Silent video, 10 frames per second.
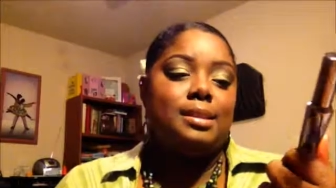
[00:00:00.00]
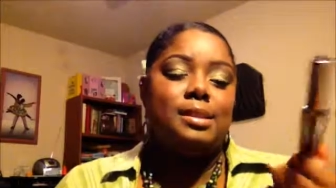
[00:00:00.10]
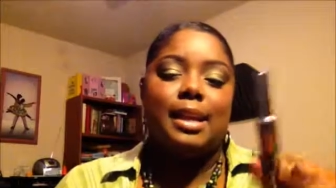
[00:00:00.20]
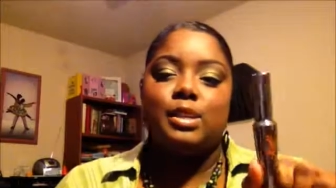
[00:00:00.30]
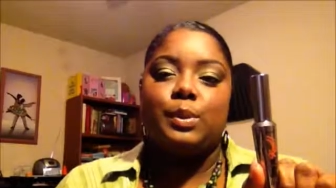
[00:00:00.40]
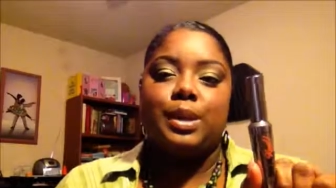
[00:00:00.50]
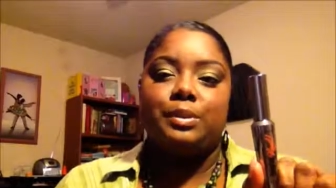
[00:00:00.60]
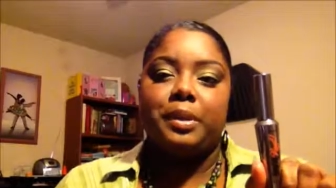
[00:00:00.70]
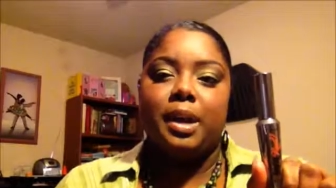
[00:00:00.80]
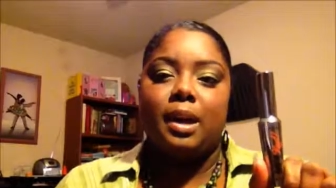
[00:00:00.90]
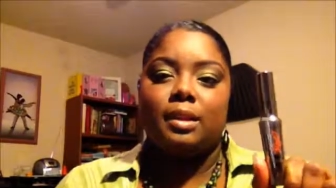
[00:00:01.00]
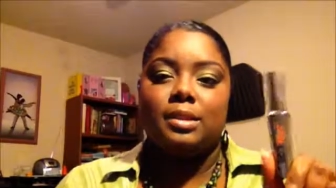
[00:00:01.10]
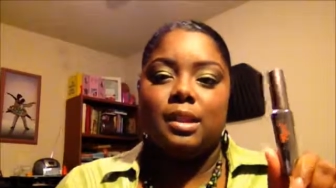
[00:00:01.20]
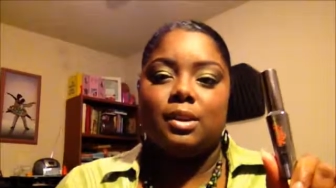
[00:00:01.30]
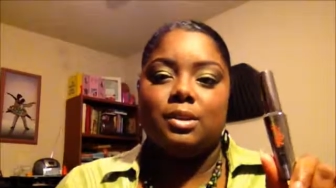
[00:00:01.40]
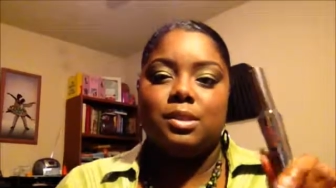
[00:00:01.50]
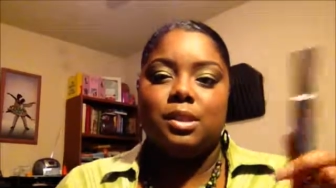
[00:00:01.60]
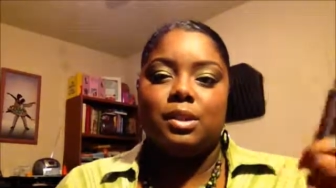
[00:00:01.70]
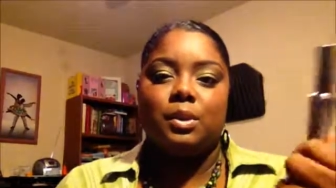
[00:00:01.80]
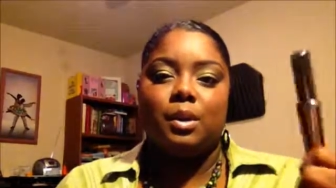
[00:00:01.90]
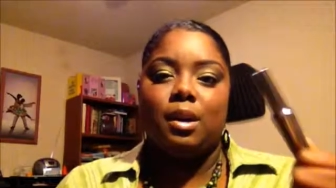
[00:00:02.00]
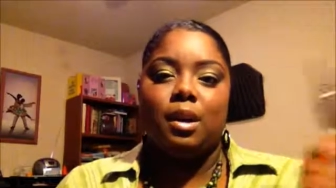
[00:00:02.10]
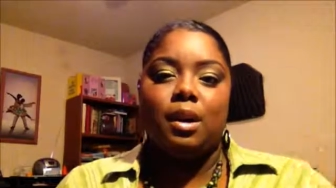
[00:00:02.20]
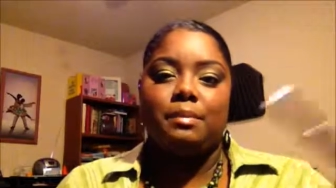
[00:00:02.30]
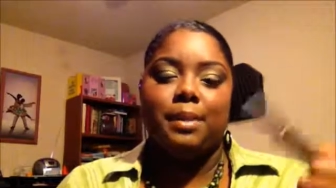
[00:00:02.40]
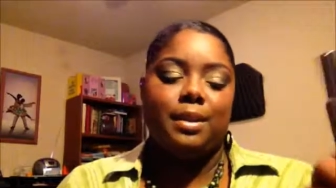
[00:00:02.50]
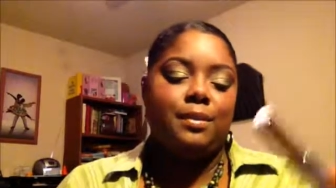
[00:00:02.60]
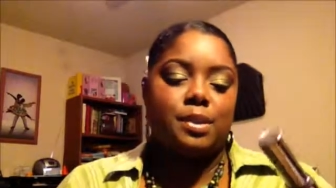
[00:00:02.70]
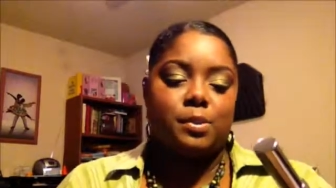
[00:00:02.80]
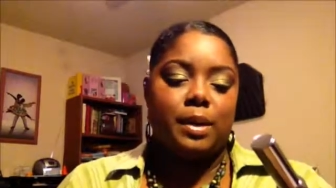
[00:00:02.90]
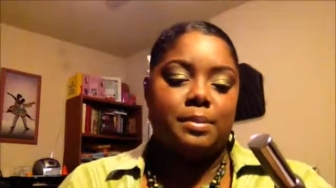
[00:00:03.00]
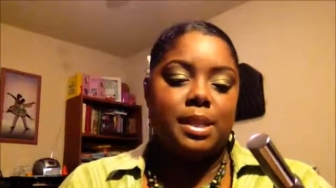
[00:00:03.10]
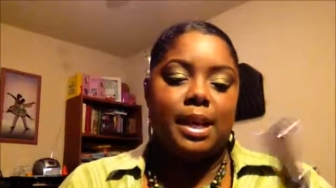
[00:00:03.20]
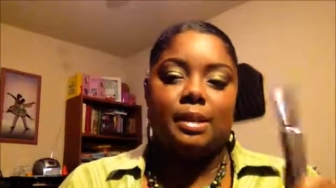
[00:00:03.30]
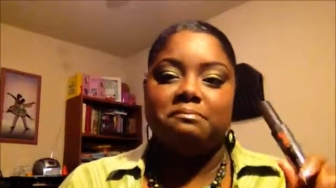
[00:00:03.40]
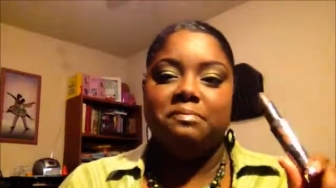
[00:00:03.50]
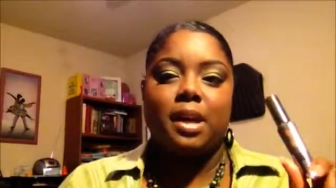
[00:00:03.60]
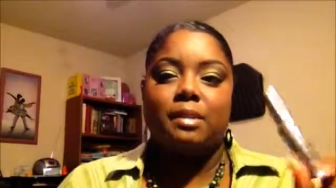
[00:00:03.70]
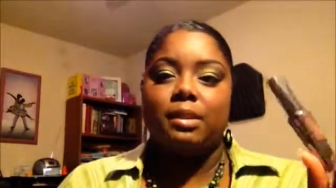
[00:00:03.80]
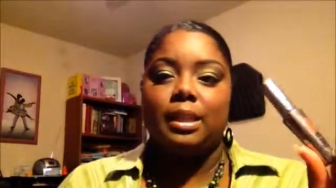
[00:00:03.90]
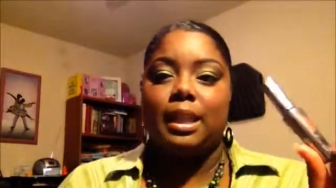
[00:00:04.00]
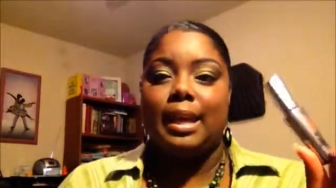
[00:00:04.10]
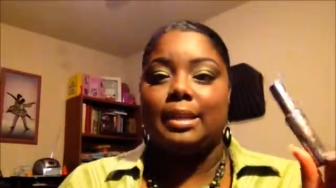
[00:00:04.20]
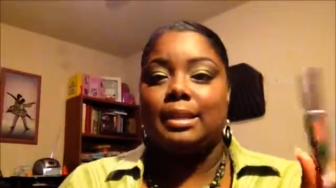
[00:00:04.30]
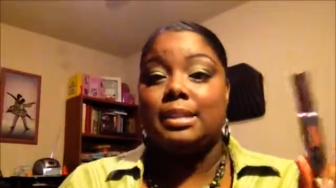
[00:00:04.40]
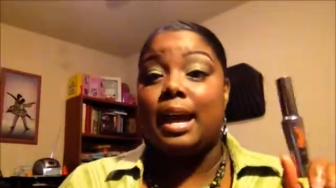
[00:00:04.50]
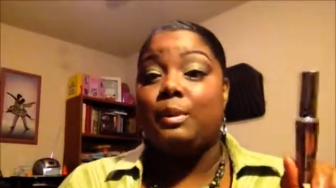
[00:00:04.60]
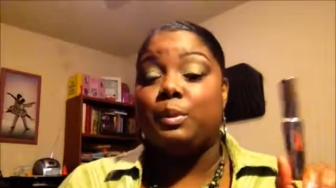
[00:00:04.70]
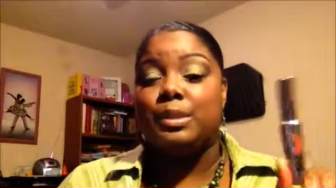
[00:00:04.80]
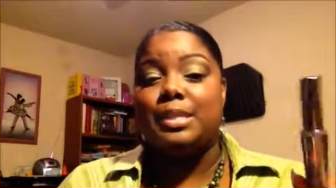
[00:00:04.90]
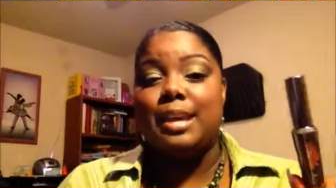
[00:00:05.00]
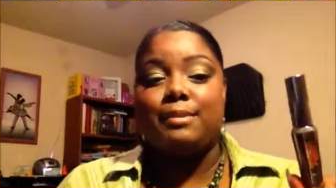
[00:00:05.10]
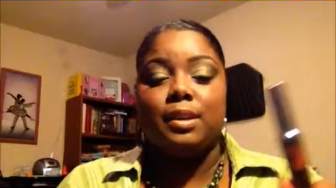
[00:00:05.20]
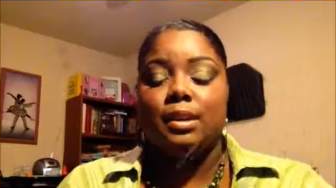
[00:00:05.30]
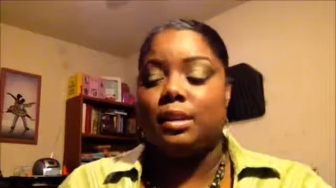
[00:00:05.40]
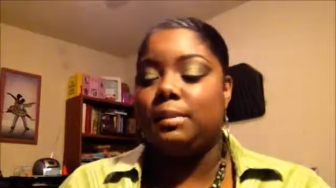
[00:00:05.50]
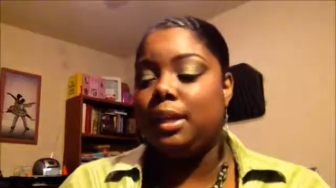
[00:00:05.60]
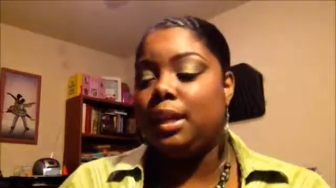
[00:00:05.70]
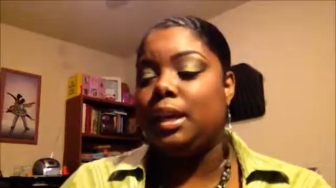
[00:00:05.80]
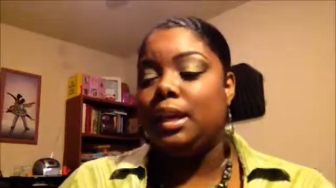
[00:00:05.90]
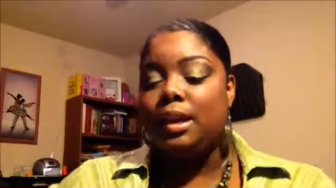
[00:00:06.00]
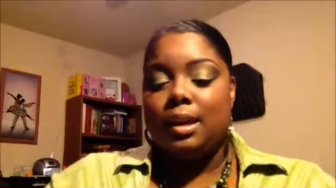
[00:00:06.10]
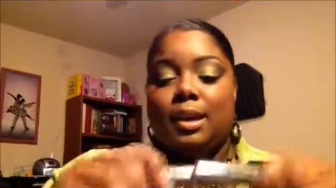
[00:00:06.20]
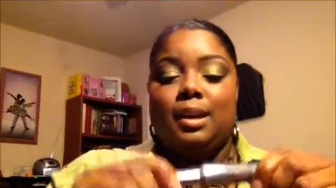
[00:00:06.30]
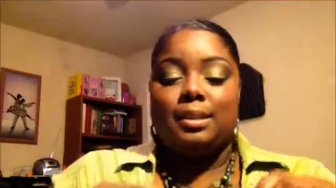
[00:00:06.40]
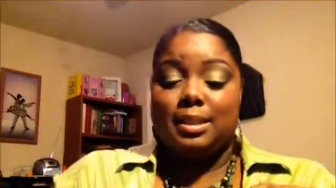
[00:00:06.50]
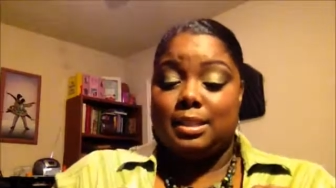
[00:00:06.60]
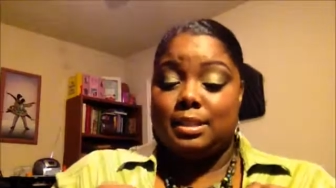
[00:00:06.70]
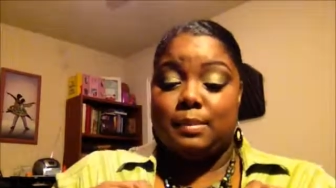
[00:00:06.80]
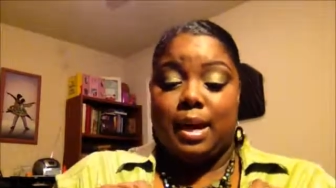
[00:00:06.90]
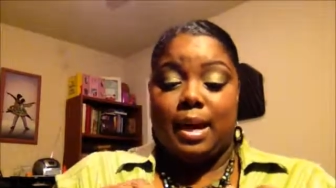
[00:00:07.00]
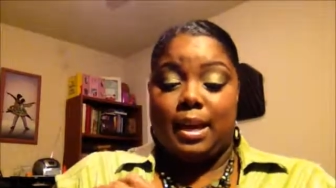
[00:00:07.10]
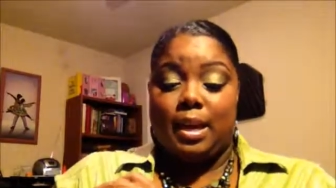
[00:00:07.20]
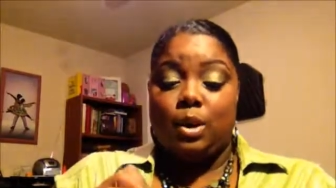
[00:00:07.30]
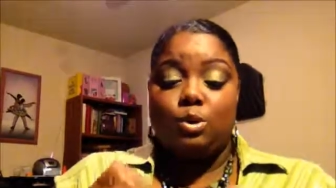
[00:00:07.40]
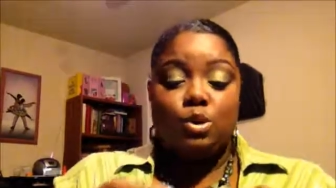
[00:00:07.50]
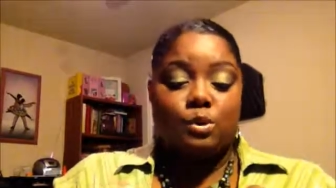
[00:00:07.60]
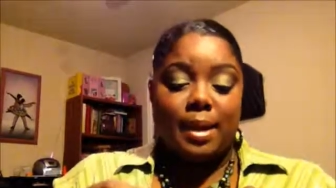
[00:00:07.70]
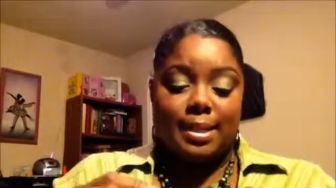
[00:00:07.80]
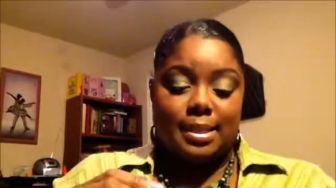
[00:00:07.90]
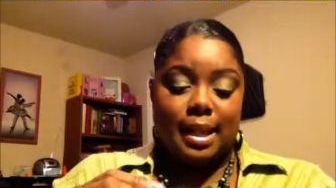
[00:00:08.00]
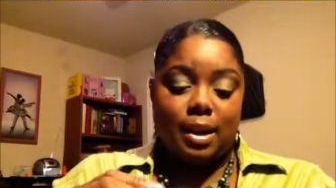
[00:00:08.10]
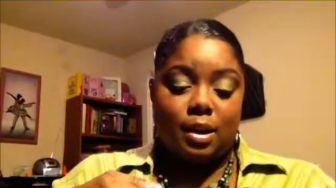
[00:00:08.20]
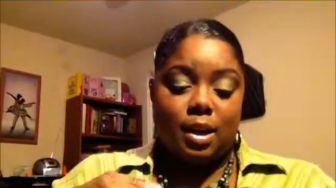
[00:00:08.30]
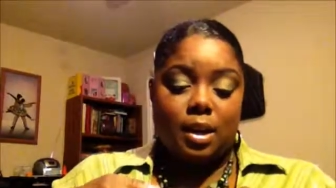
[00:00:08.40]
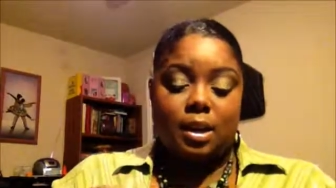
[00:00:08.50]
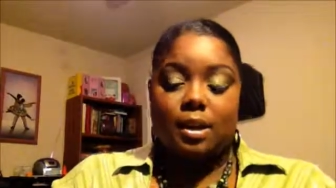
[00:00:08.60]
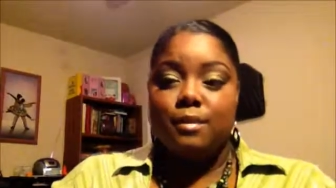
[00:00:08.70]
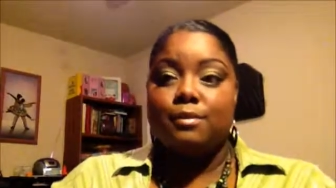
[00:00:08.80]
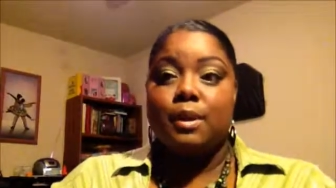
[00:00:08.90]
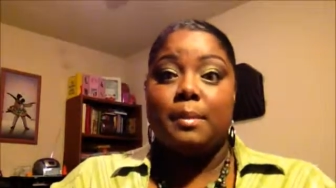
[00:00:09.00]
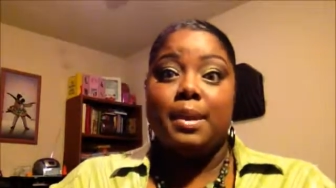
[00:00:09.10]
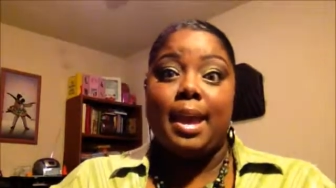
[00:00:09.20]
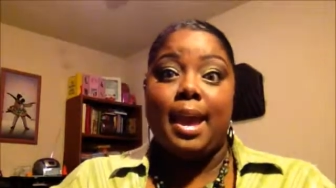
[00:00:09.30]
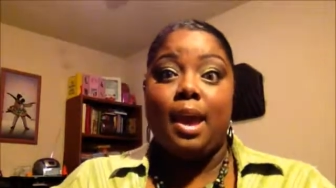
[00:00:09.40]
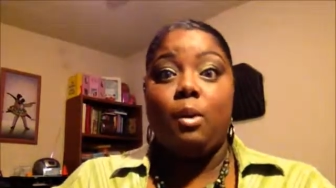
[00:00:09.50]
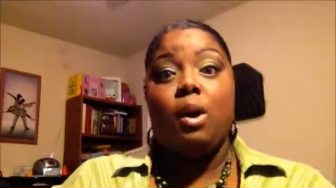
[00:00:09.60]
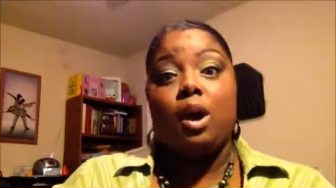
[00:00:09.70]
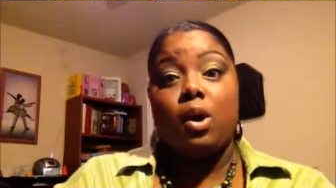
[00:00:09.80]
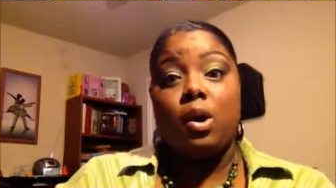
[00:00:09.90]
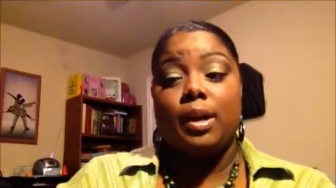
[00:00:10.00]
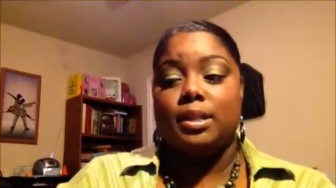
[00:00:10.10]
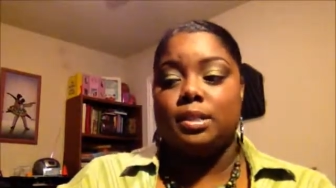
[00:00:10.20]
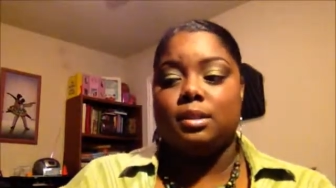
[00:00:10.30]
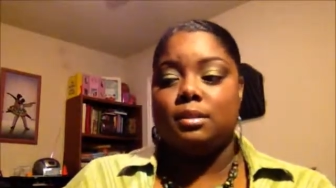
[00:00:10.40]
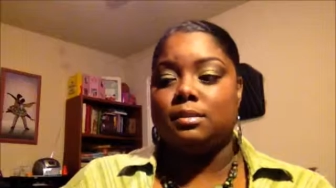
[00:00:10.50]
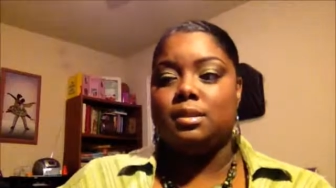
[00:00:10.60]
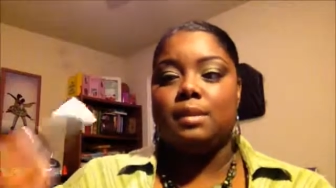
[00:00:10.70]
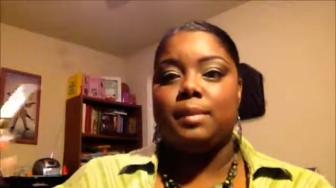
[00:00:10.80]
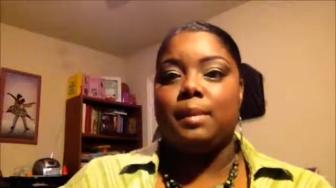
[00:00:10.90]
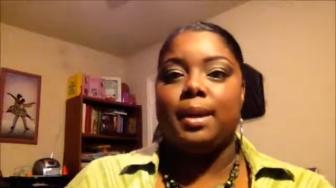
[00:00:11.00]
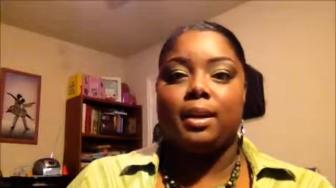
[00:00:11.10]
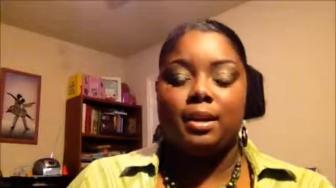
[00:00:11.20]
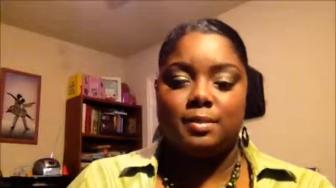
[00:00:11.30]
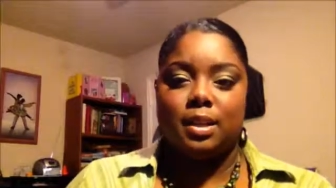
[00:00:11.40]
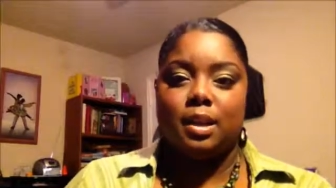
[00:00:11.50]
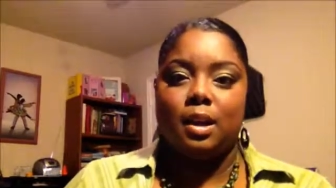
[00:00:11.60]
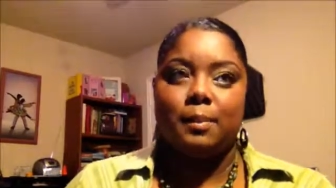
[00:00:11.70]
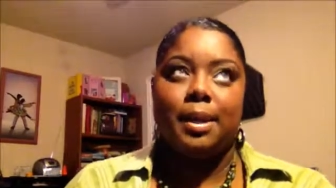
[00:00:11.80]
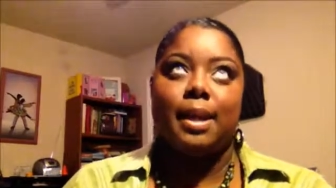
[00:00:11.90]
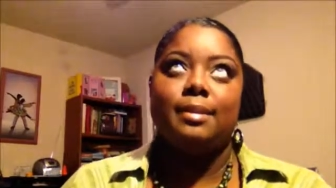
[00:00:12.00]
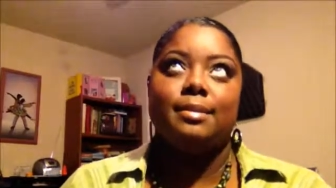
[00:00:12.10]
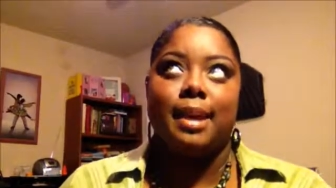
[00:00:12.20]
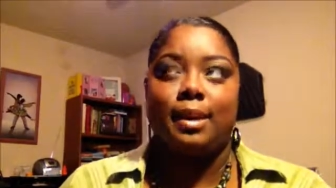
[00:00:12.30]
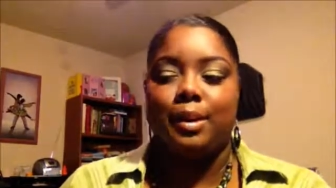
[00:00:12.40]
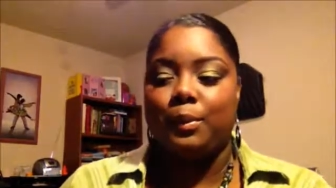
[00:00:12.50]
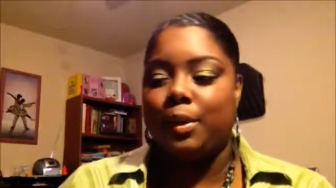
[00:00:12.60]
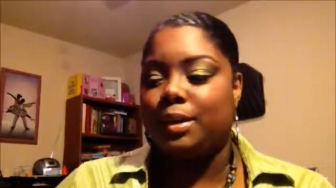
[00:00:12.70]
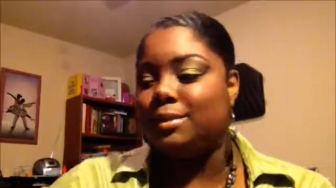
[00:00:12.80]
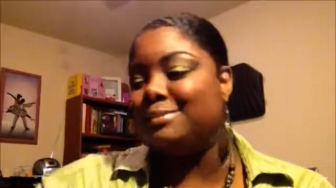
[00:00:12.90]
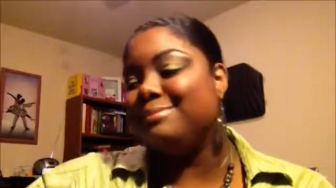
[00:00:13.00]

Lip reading: is like $23 at Ulta or on Benefit's website. I really like this. I would definitely this is my go-to mascara from now on until something better comes along, but I doubt it will.